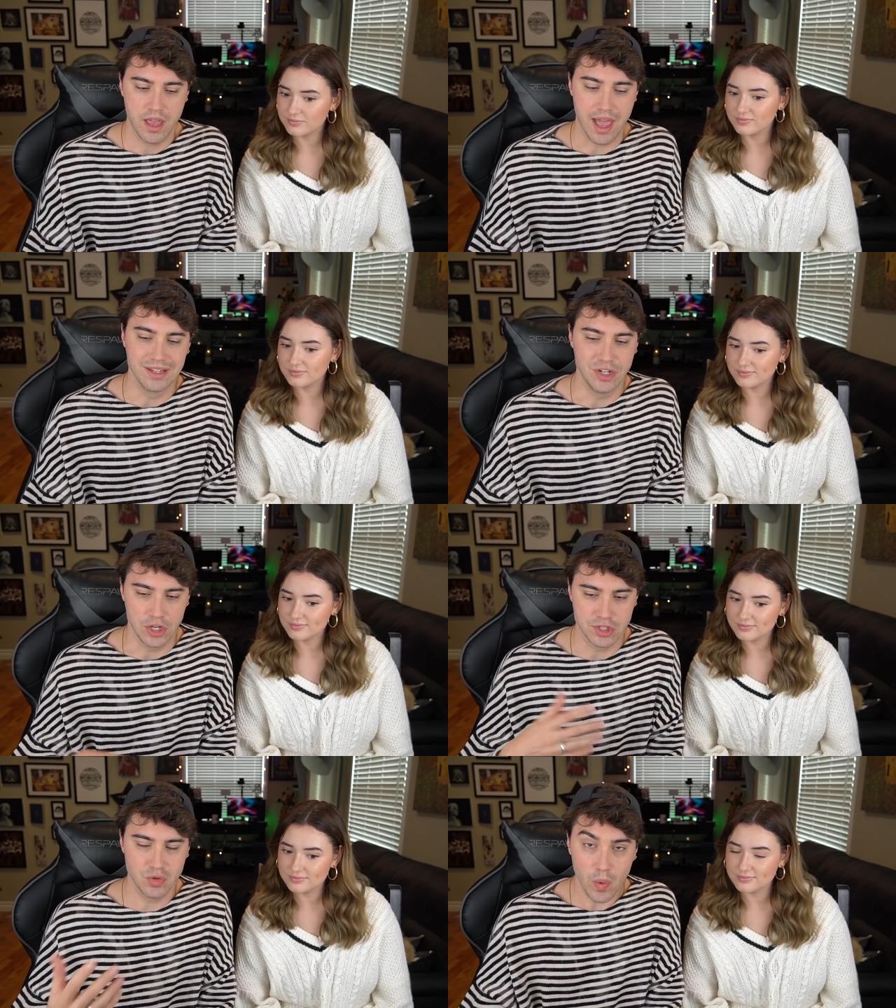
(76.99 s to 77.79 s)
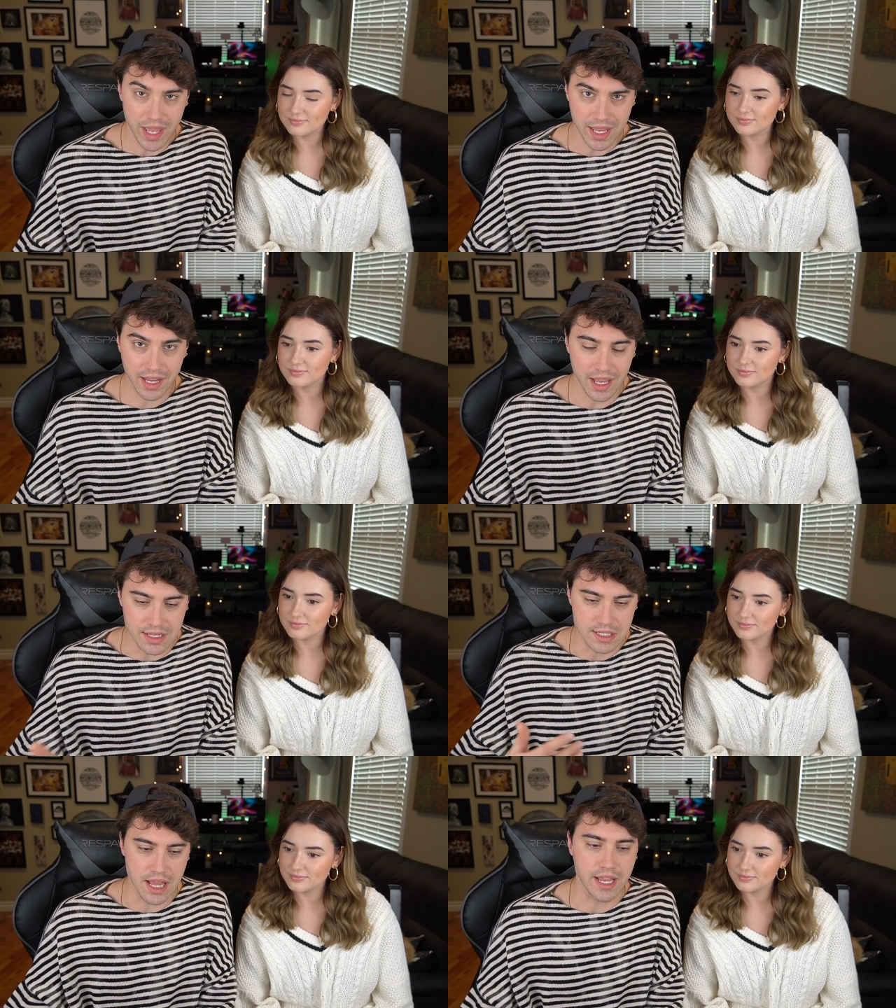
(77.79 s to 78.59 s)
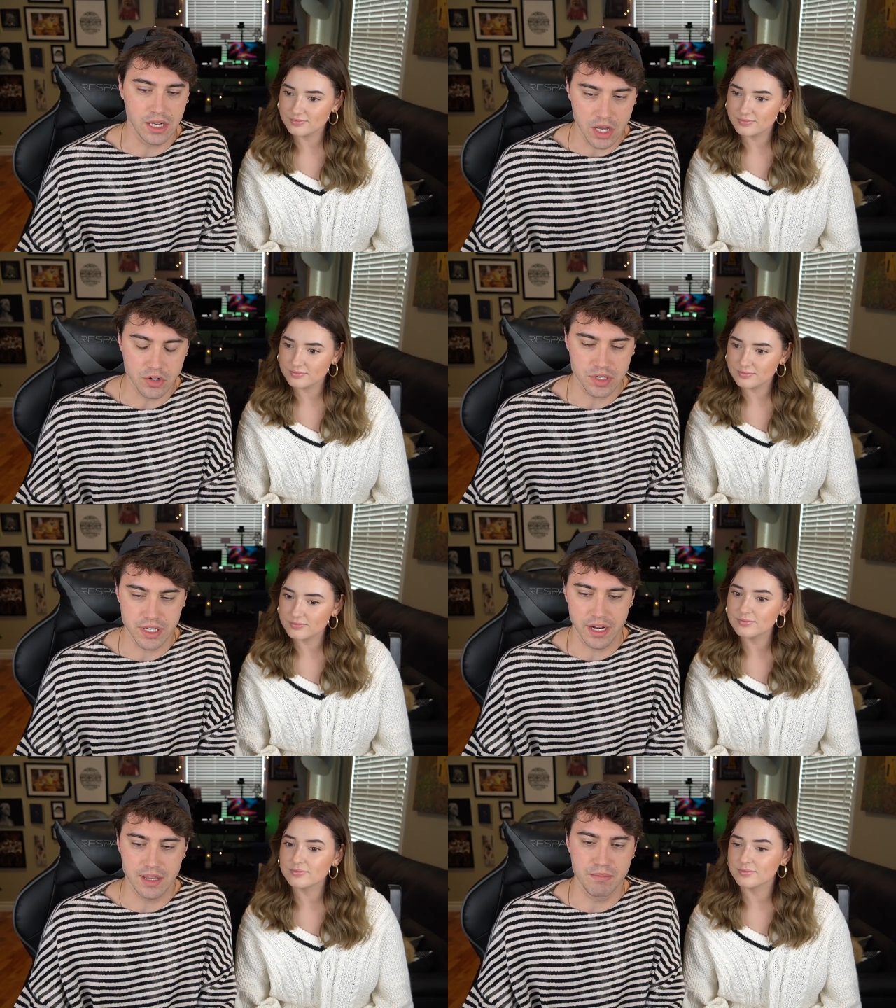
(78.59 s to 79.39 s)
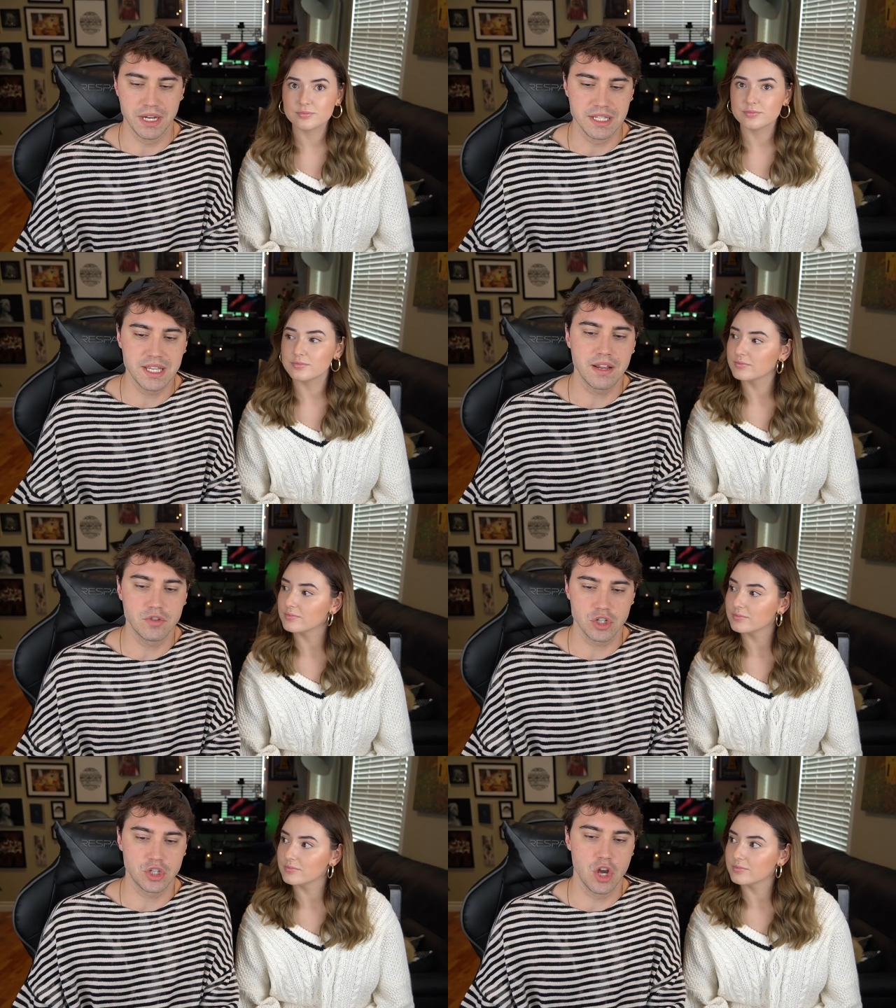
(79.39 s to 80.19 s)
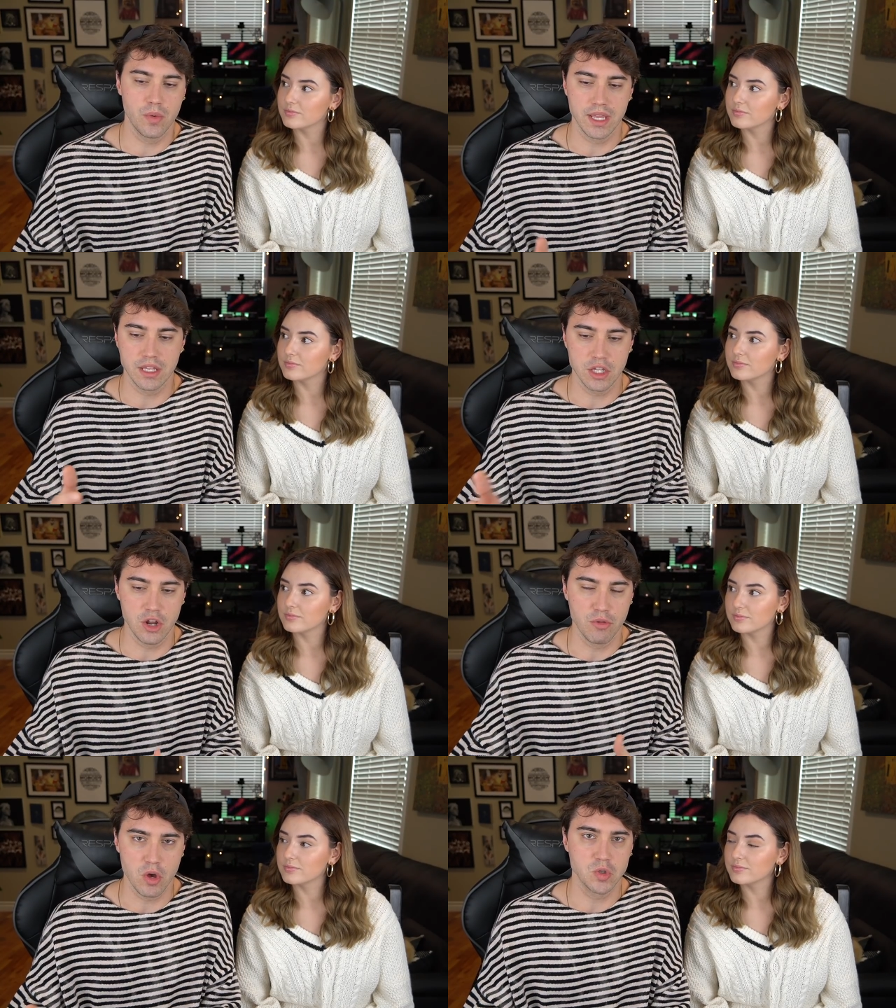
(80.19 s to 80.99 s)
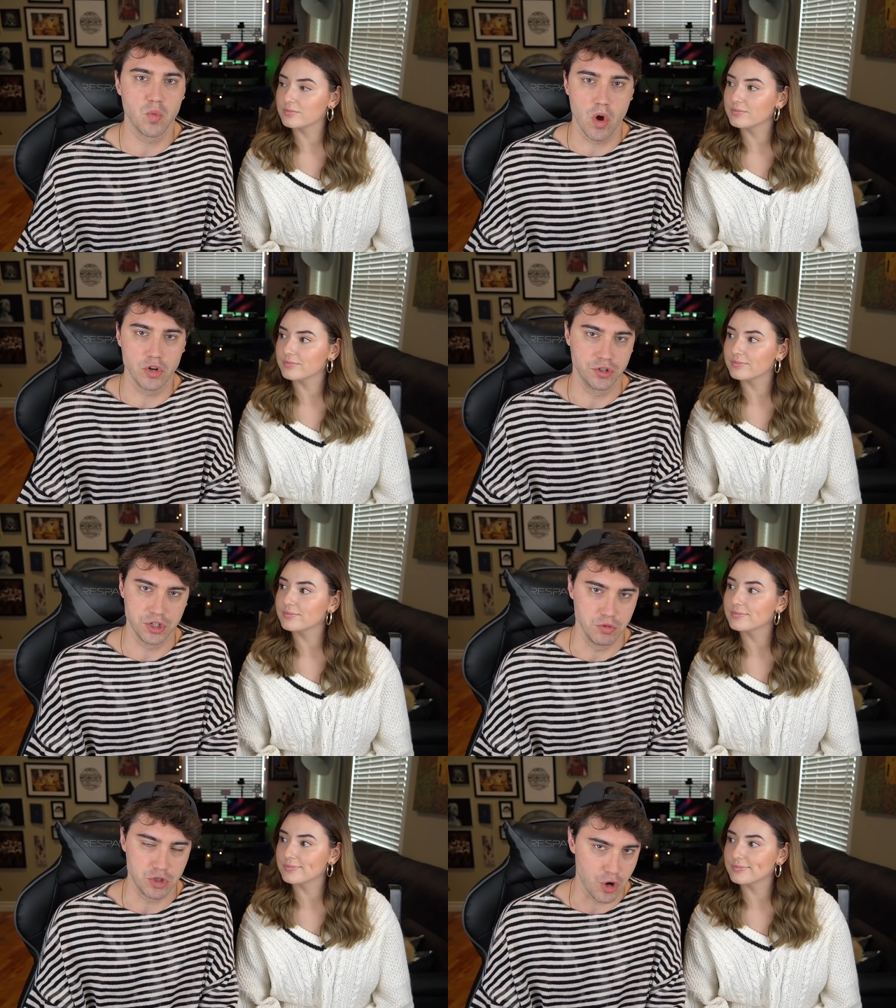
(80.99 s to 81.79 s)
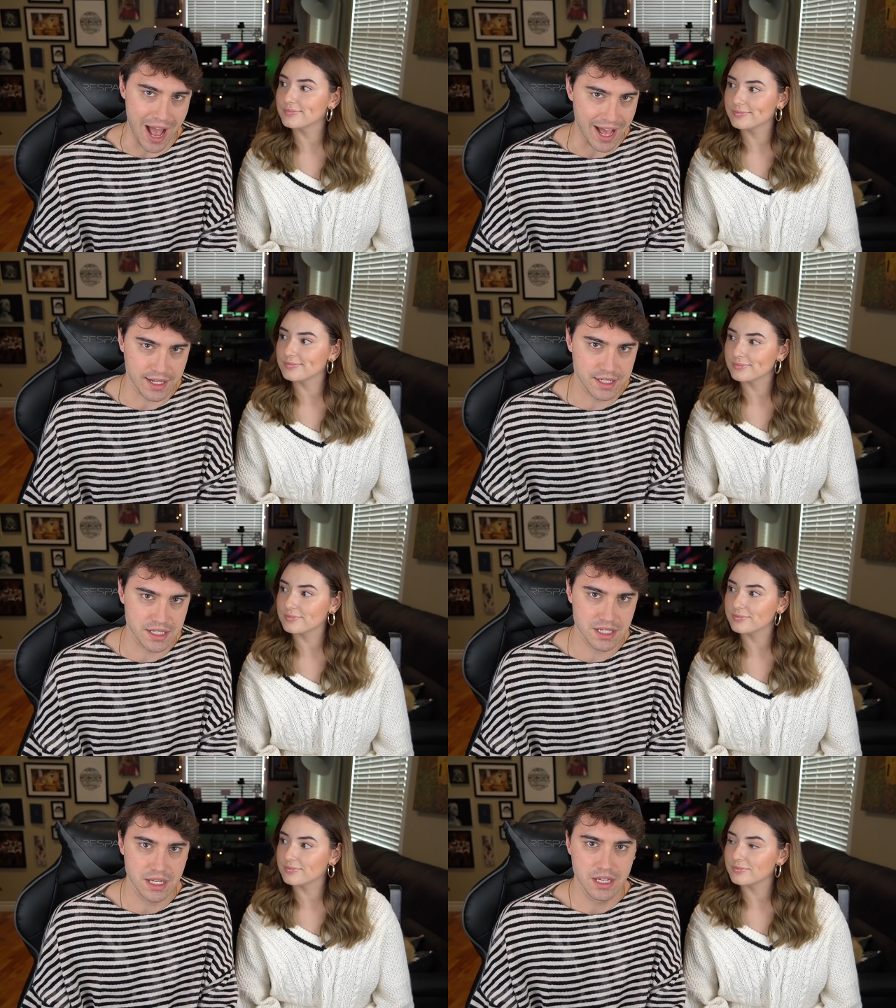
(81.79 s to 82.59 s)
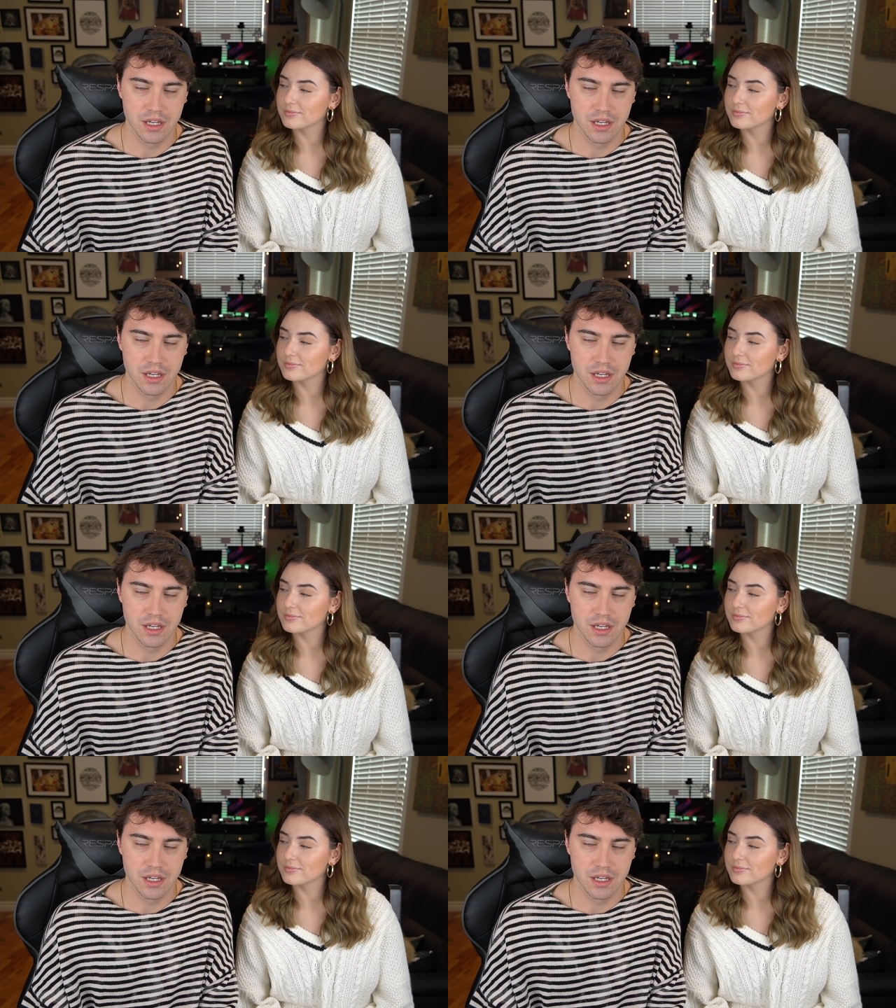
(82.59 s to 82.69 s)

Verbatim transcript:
Speaker 1: And a swing is like an understudy, but instead of just knowing, you know, those one or two tracks